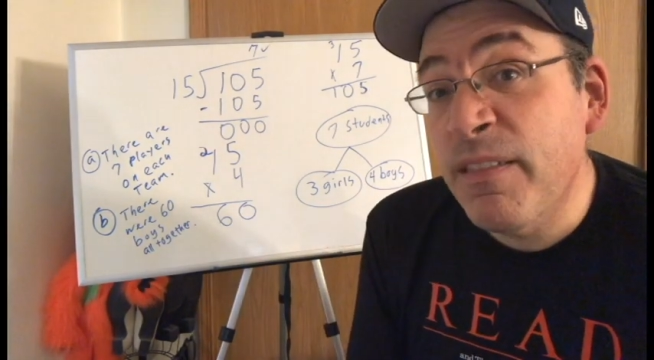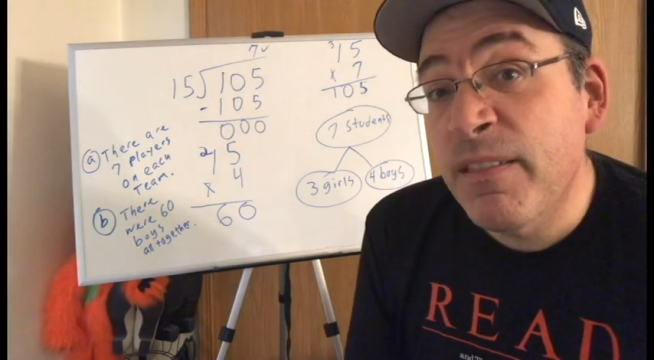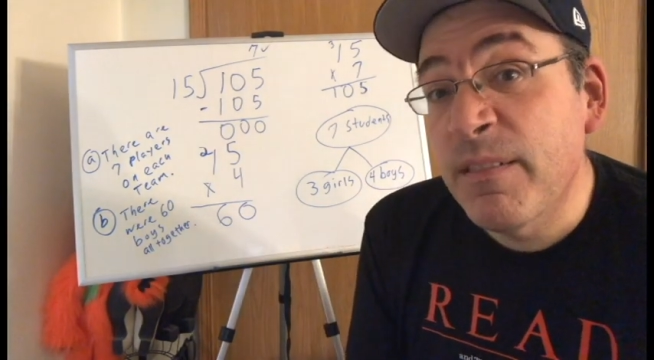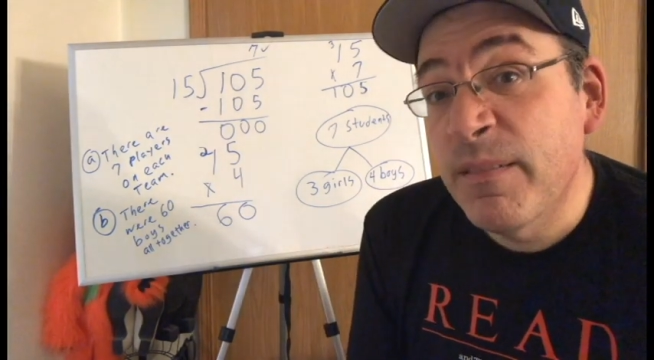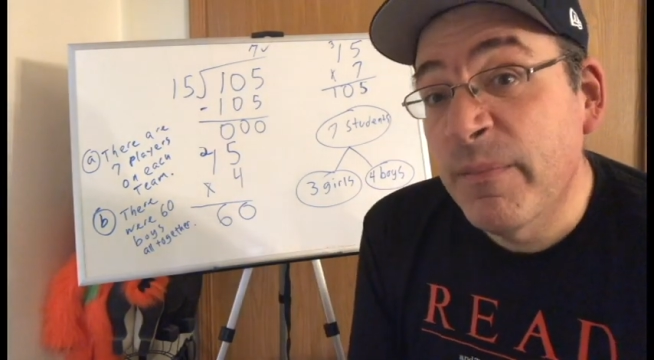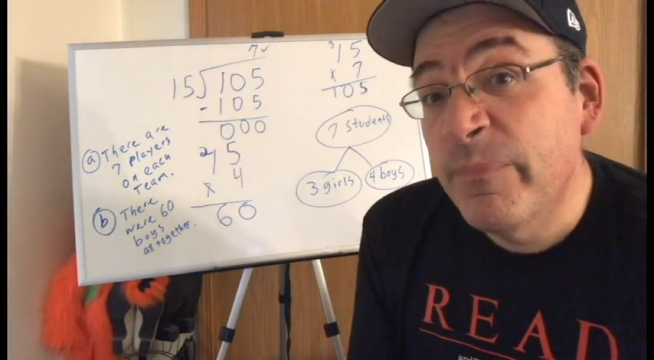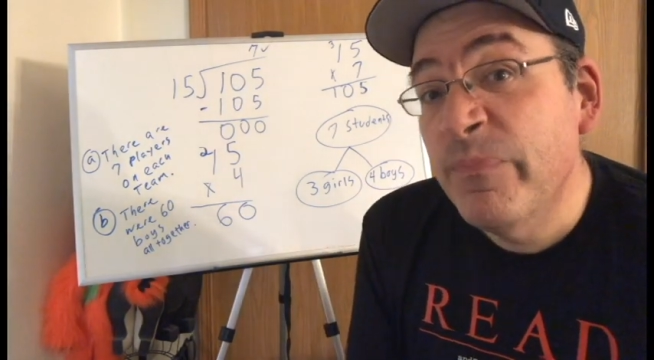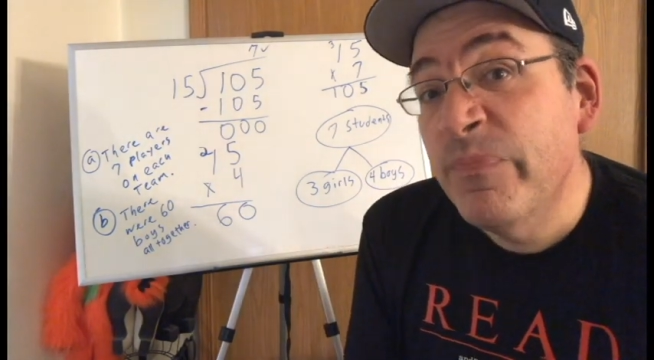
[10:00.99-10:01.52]

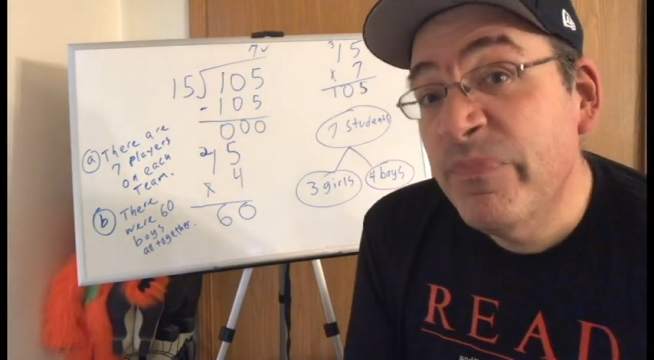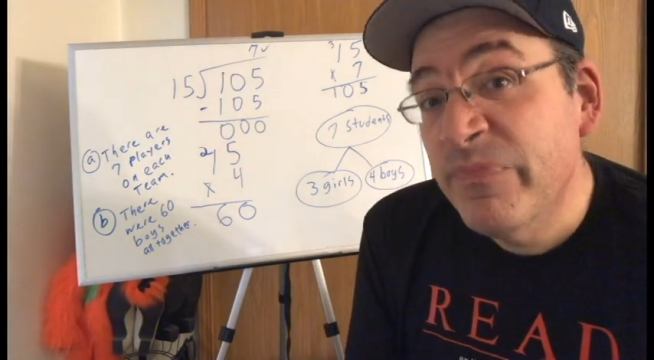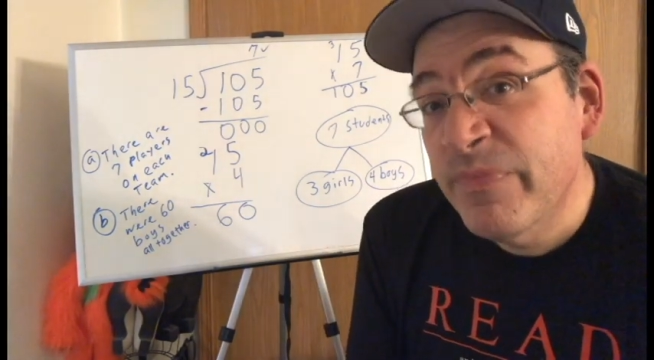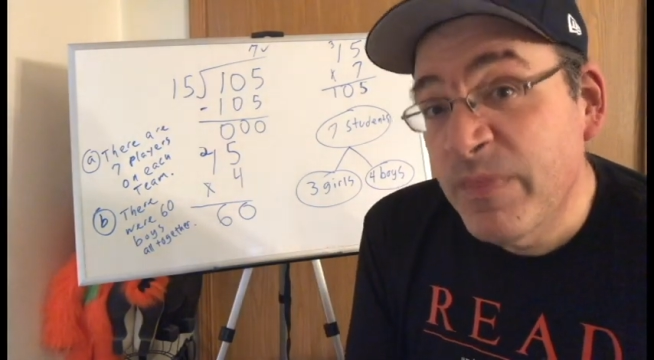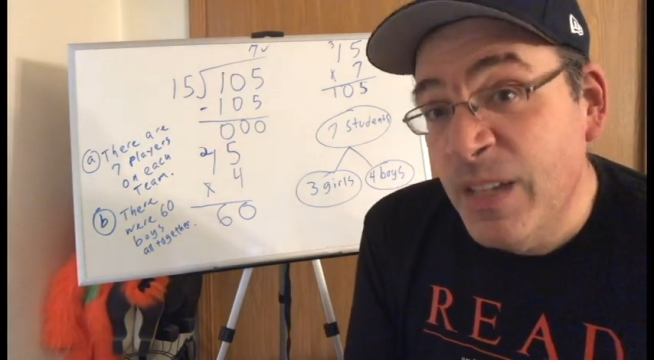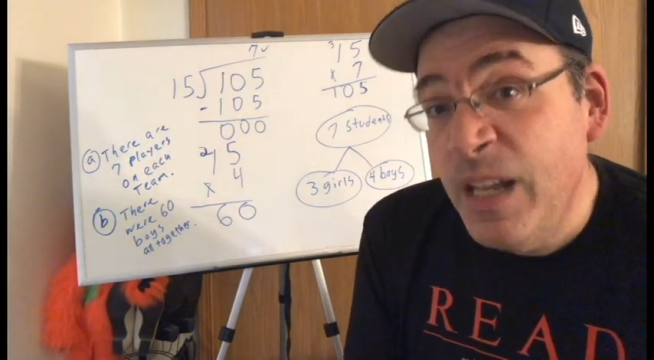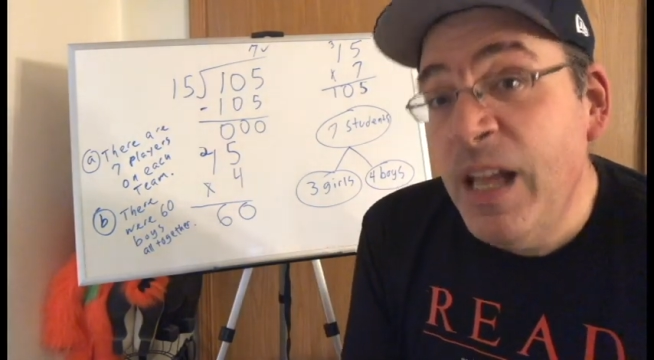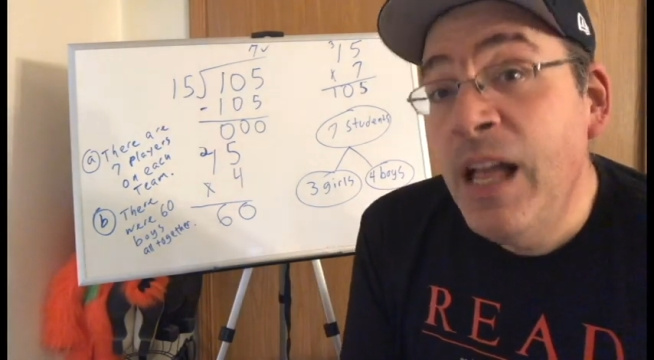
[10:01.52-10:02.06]
math.
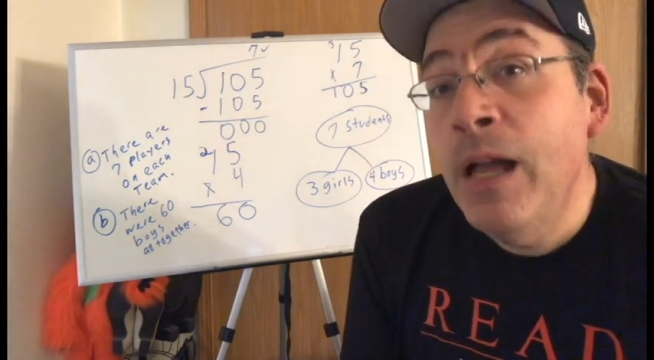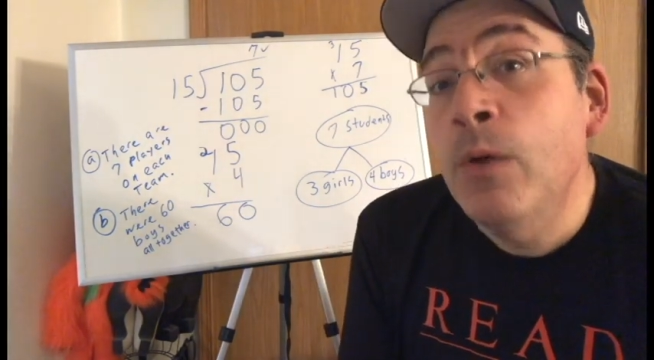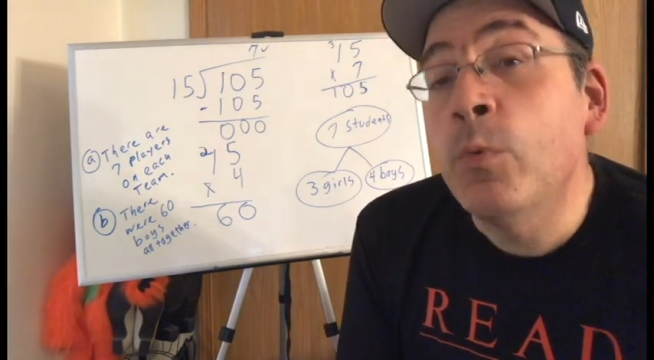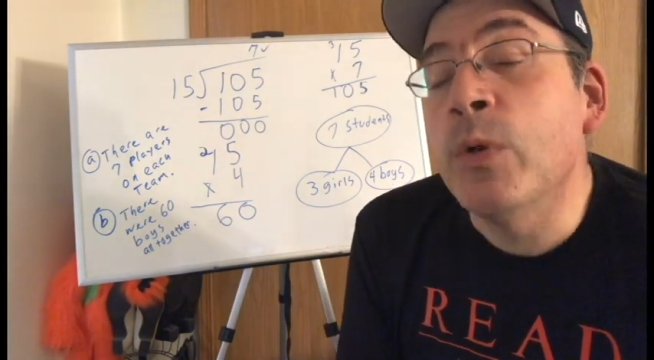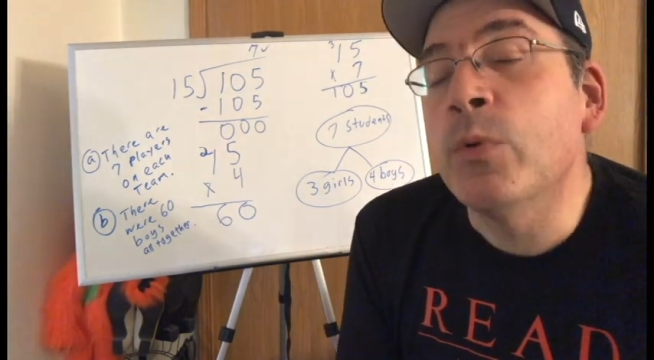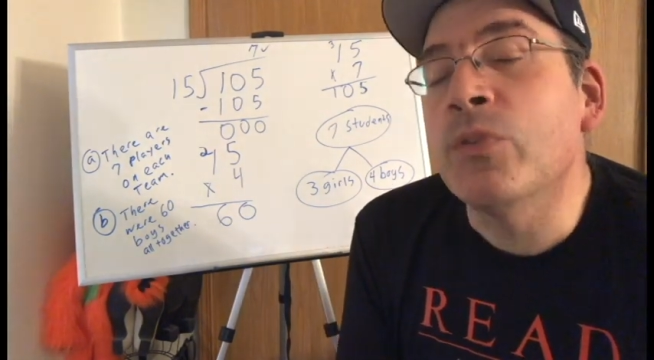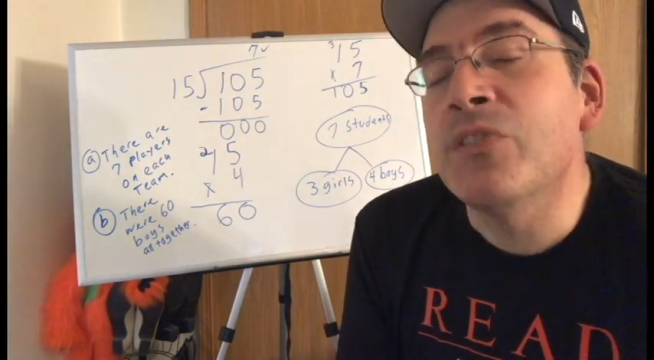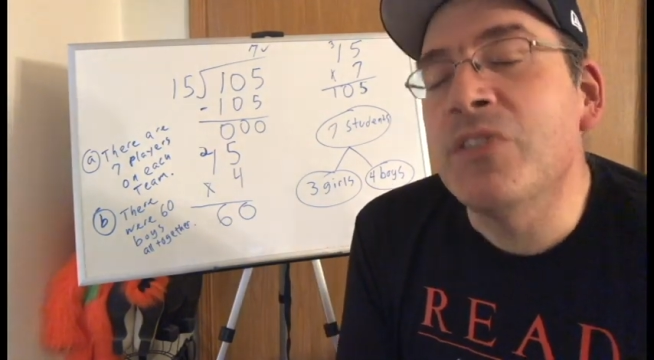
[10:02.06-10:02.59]

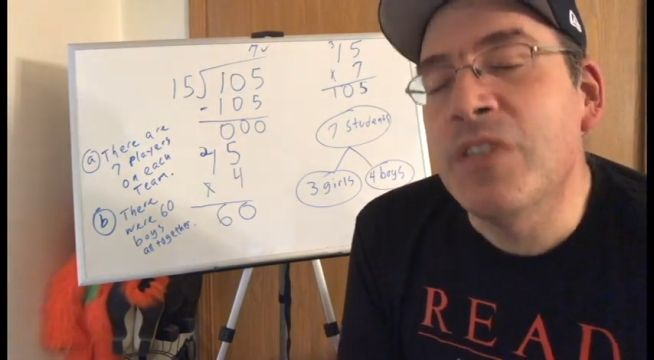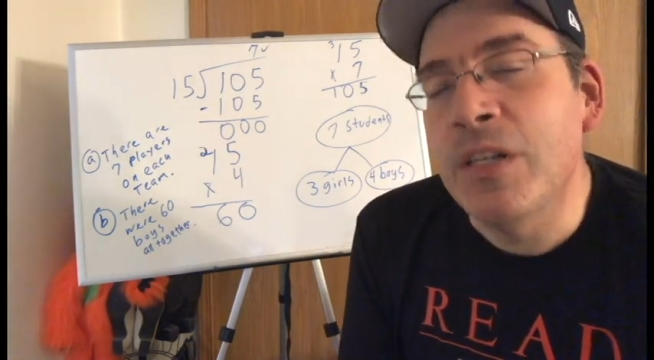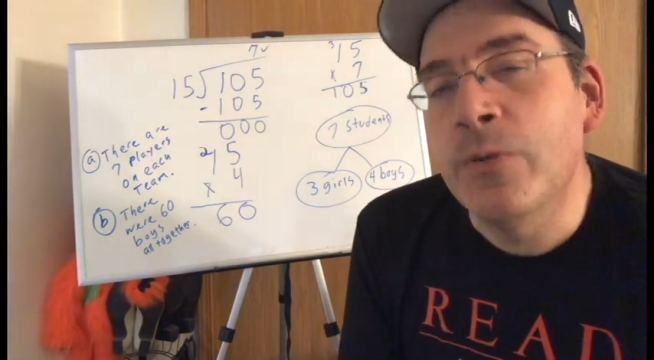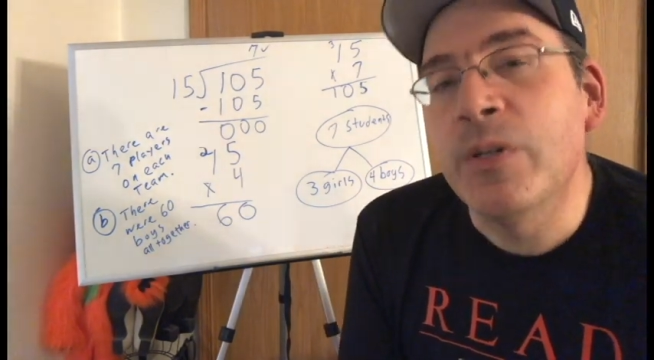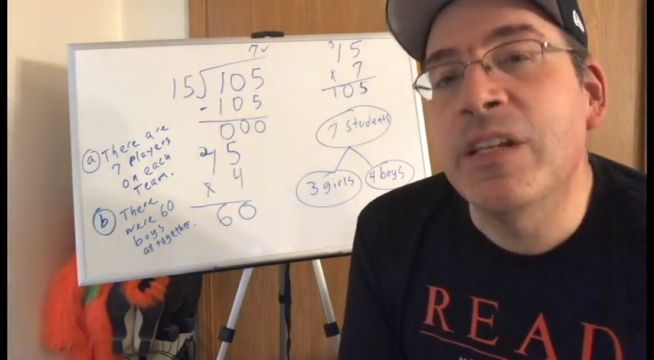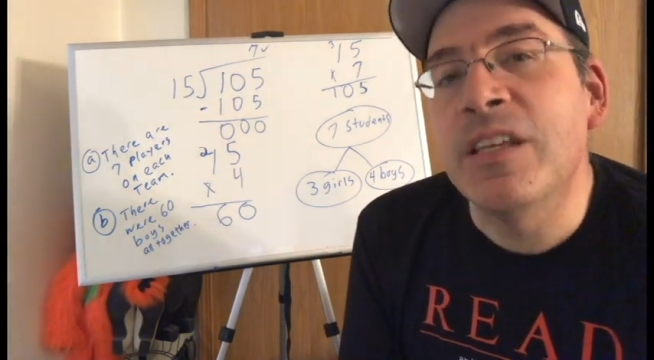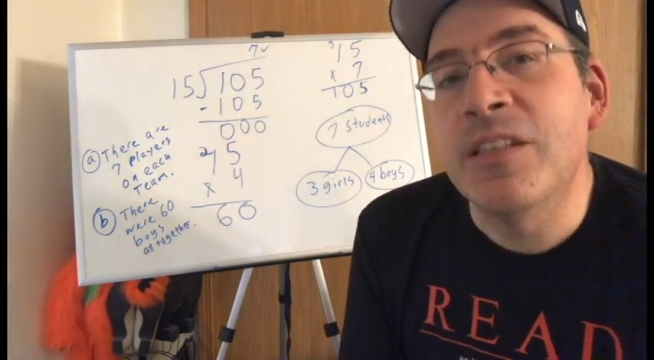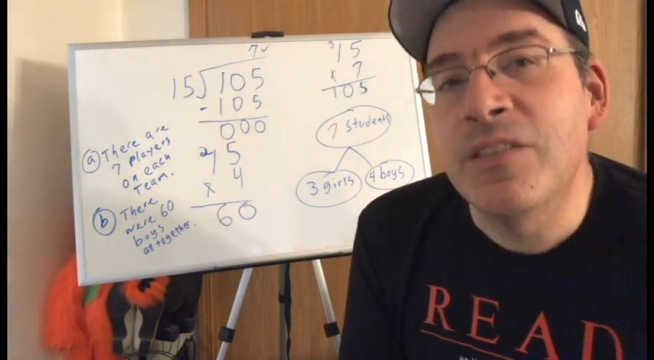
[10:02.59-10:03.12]
We
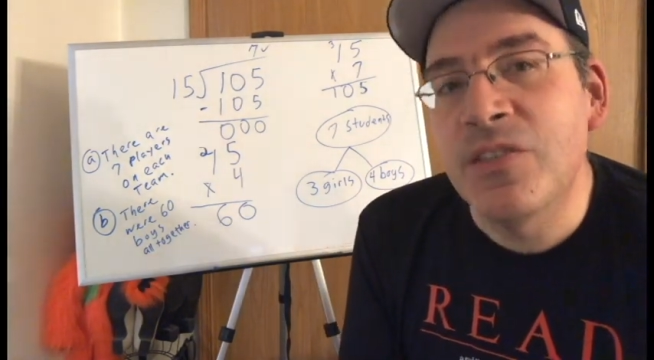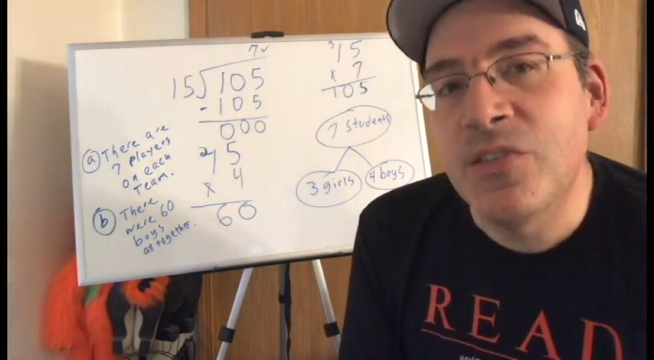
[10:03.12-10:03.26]
will see